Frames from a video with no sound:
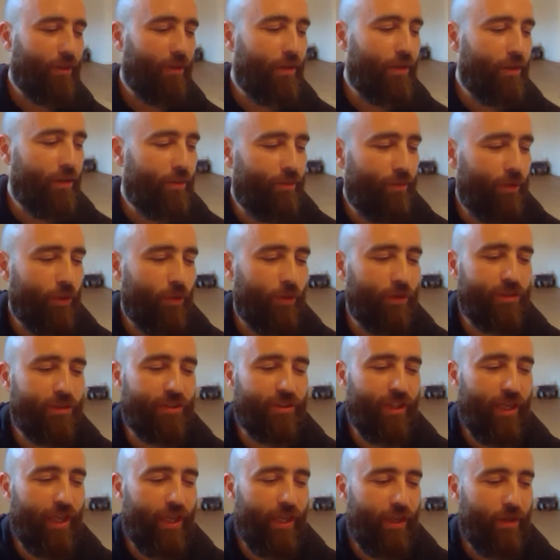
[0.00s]
you could
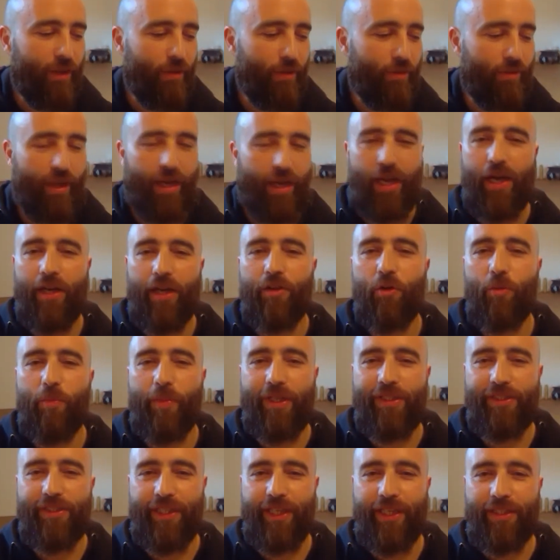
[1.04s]
say there are no
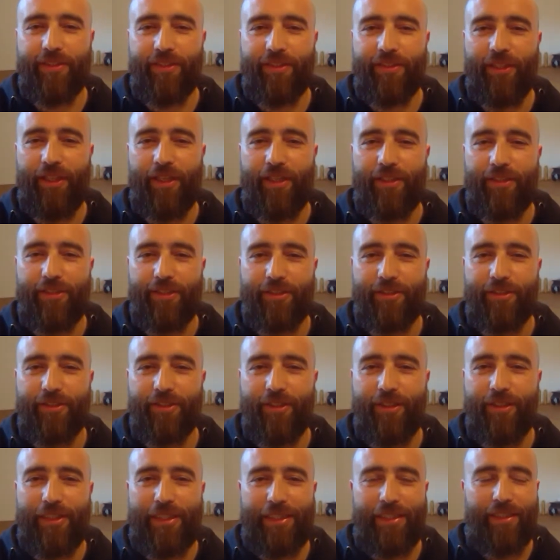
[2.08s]
basic exercises.
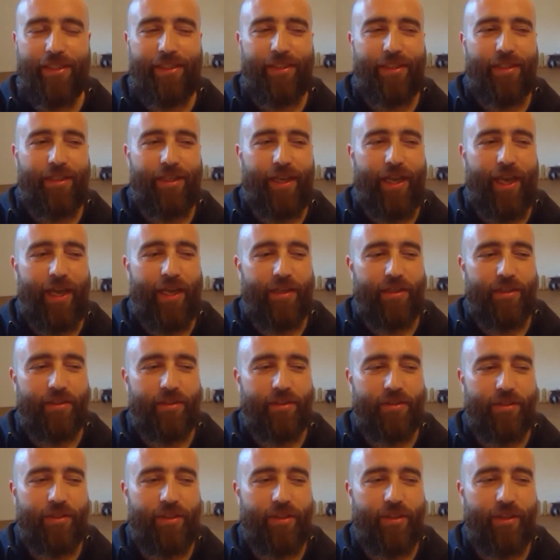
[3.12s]

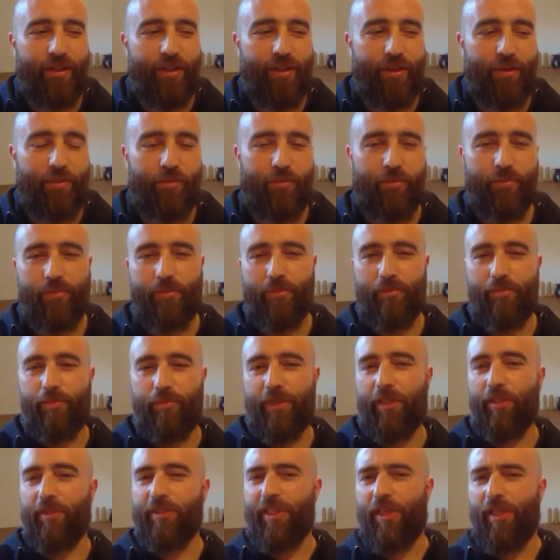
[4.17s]
And
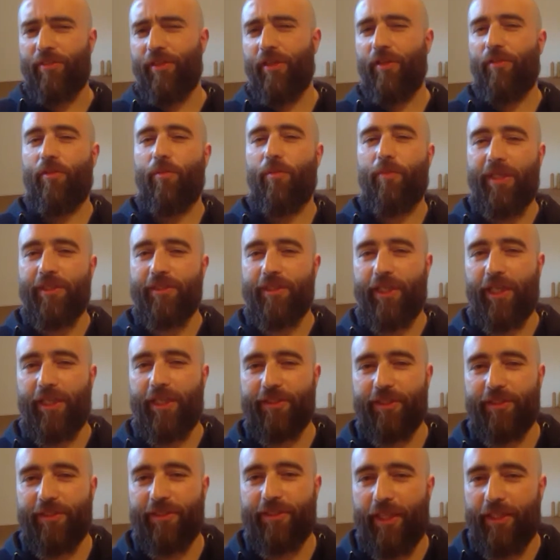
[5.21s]
because I think the basic
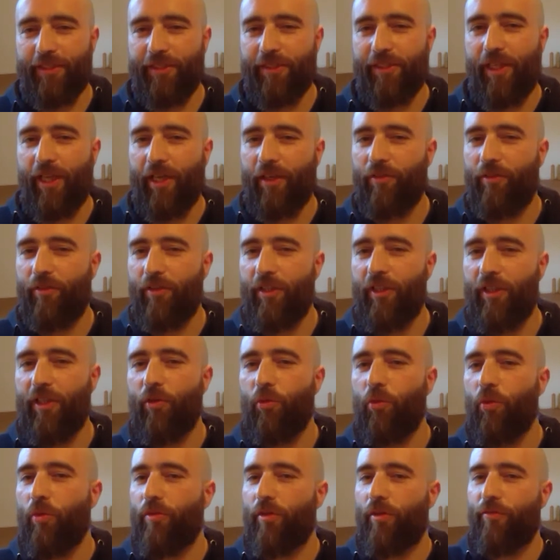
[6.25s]
exercise is like the
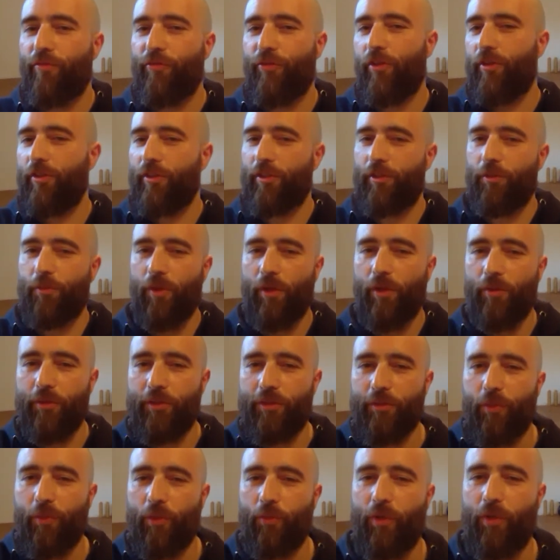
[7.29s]
ilu, the first
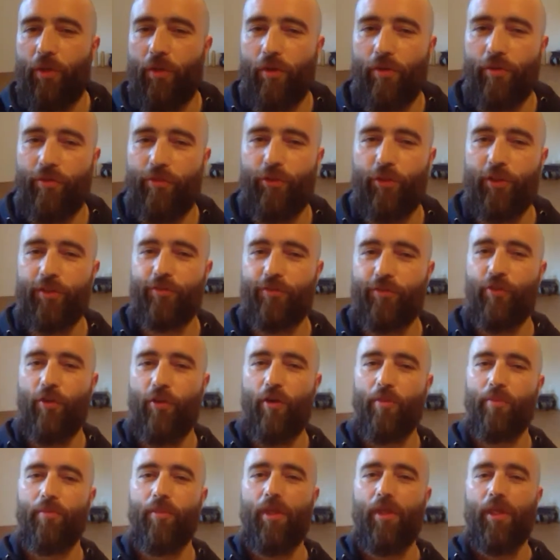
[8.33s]
road, what we call the first
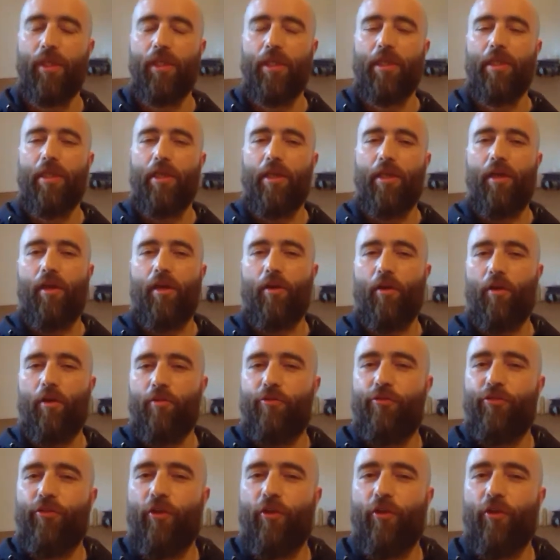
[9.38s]
form, a long